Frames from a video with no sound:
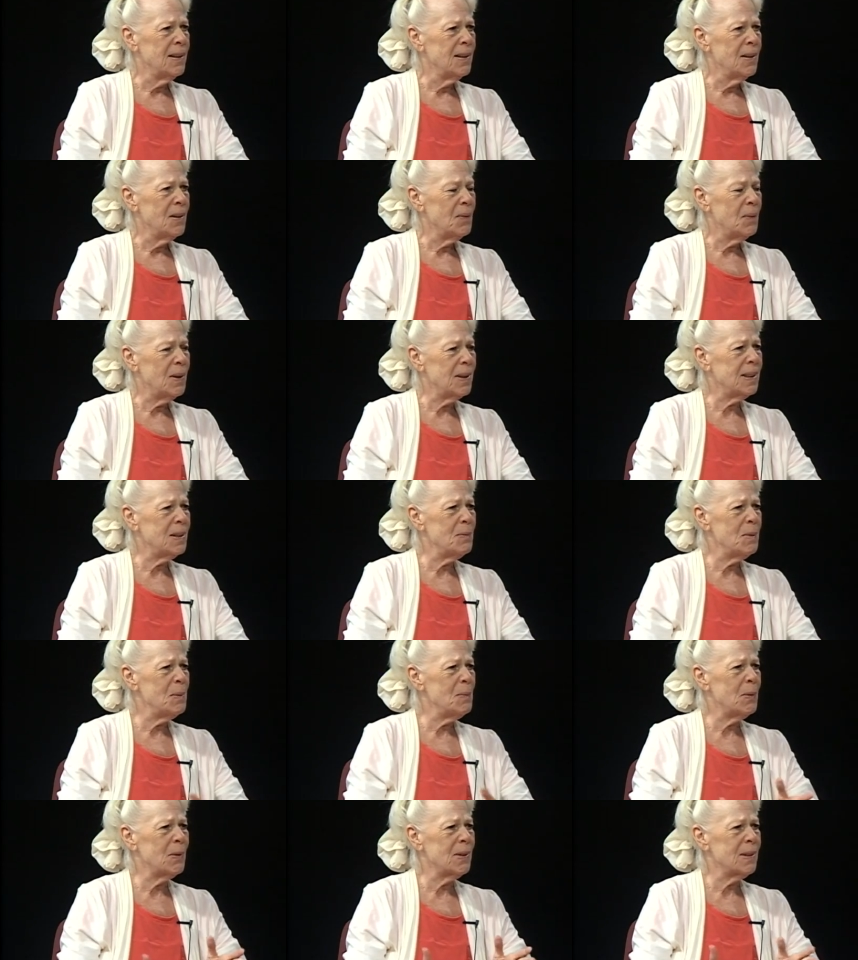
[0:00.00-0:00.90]
What could
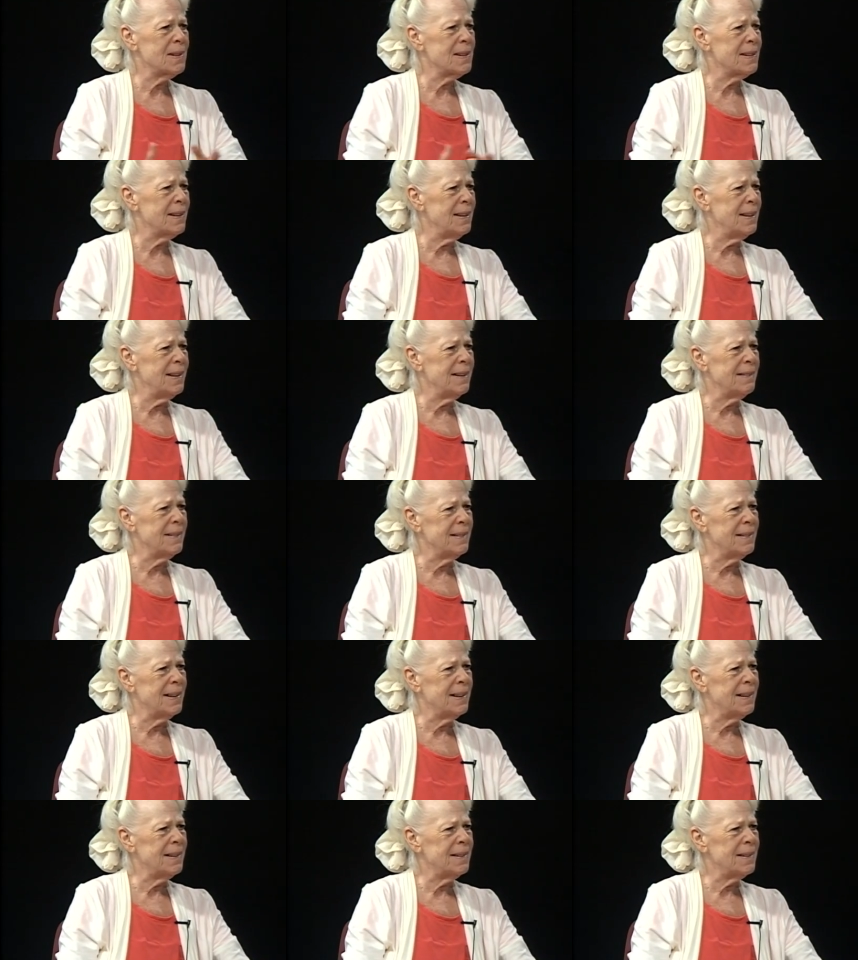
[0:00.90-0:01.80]
be more exciting than
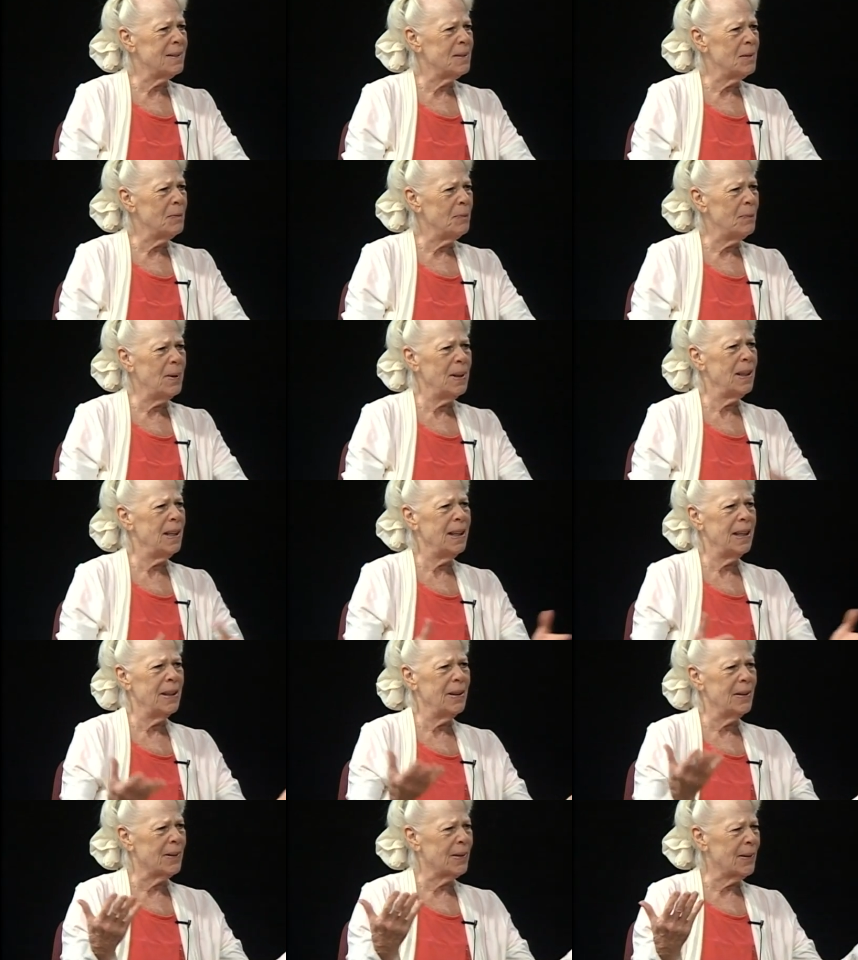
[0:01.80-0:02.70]
that? Being
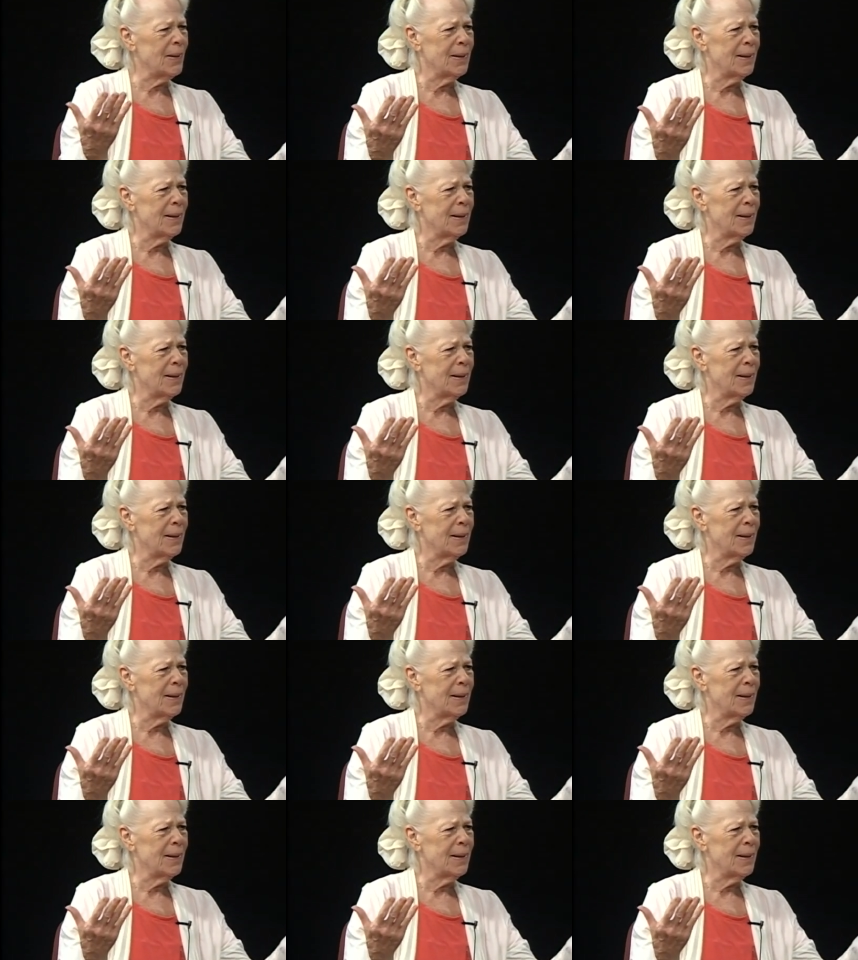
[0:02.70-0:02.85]
here.